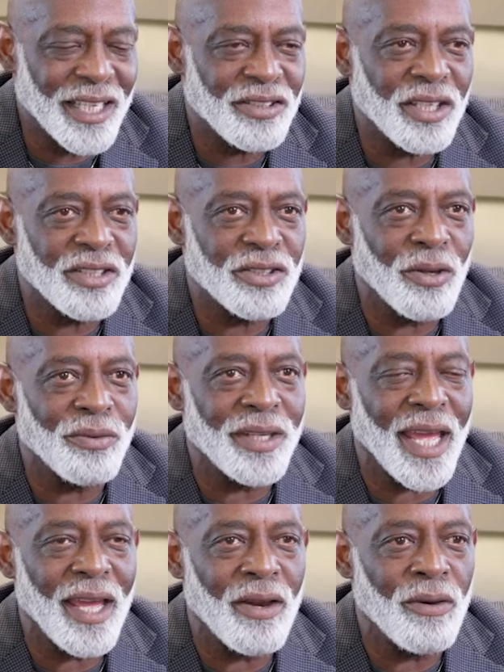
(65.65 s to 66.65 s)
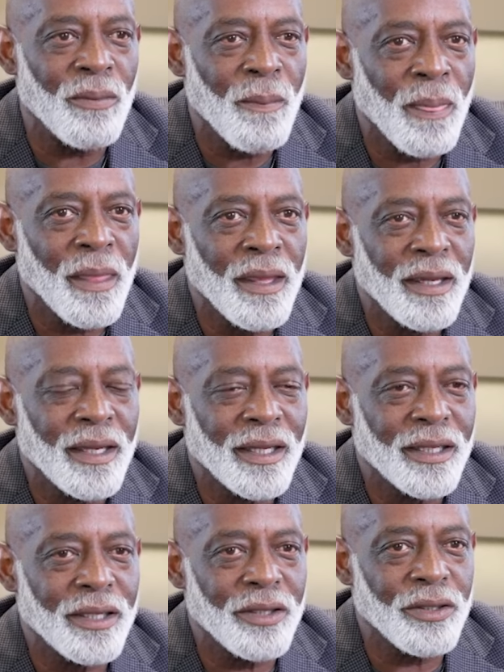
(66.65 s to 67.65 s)
And see, so now
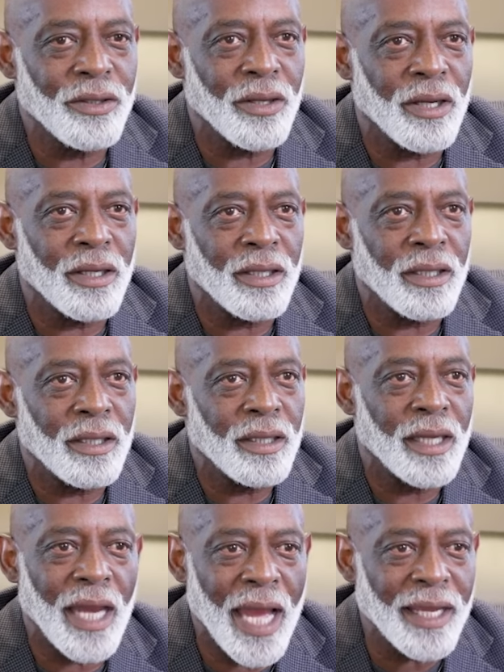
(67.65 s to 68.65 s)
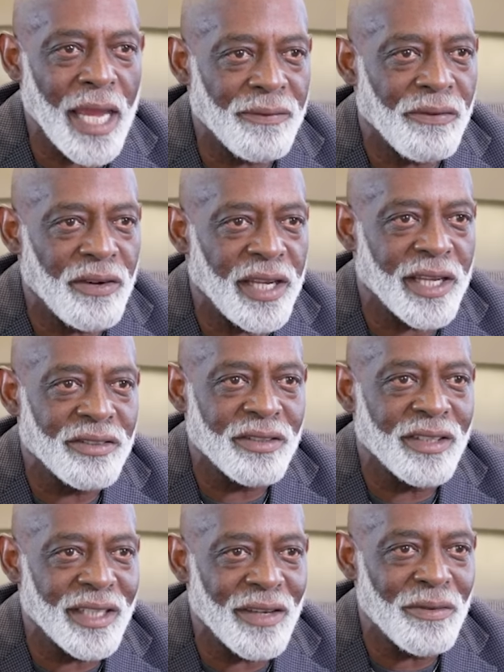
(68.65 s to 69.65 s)
I got
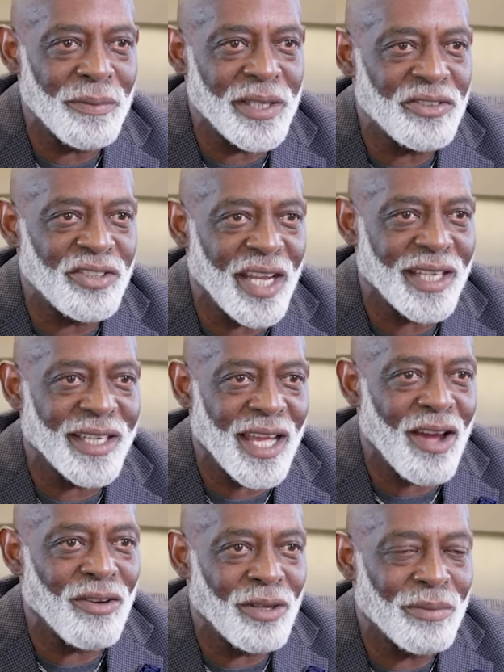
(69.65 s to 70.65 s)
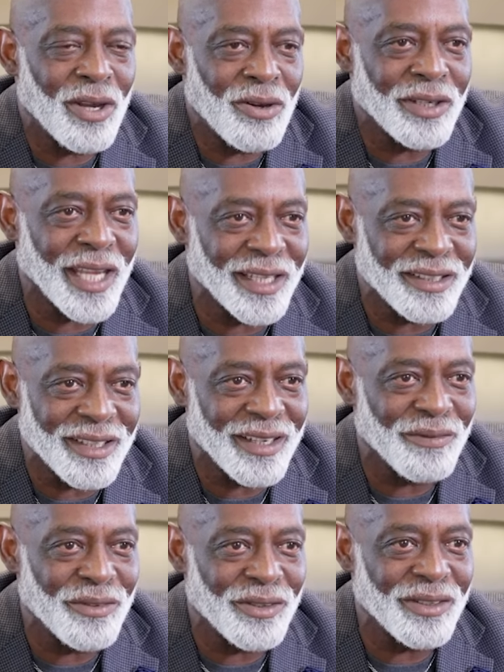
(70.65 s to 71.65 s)
friends, never been checked. Now all of them gone got
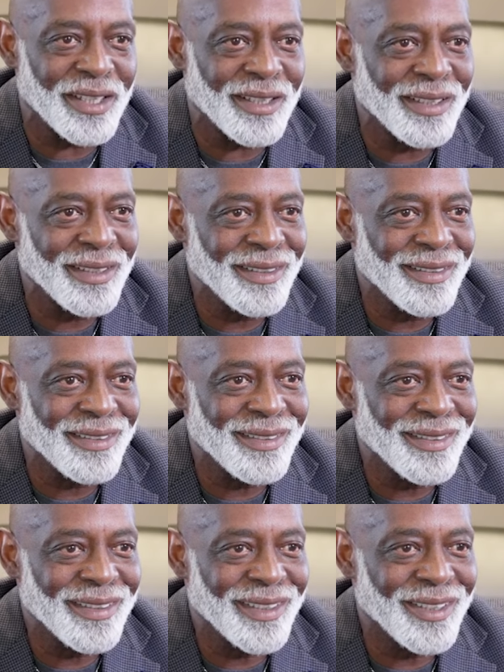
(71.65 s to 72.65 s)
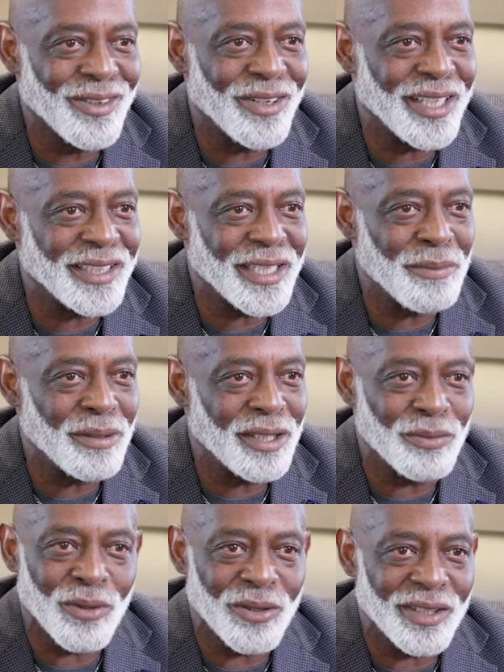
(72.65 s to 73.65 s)
checked for. Going to get their
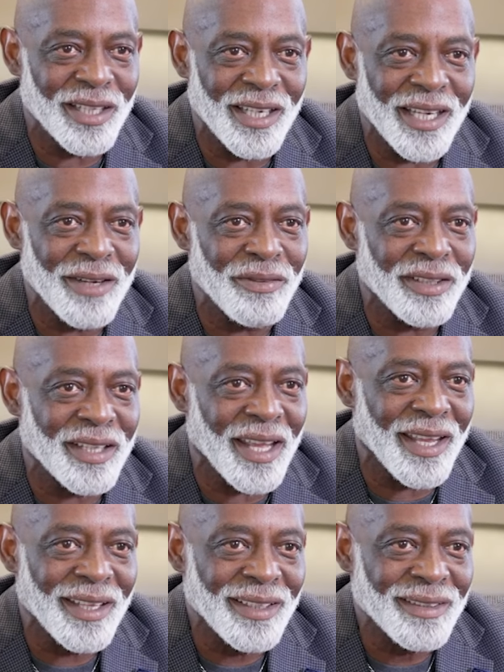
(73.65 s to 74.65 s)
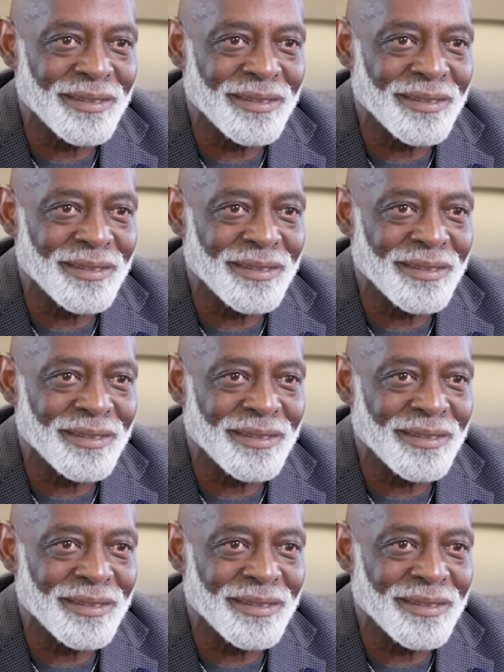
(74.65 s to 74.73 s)
blood work done, everything.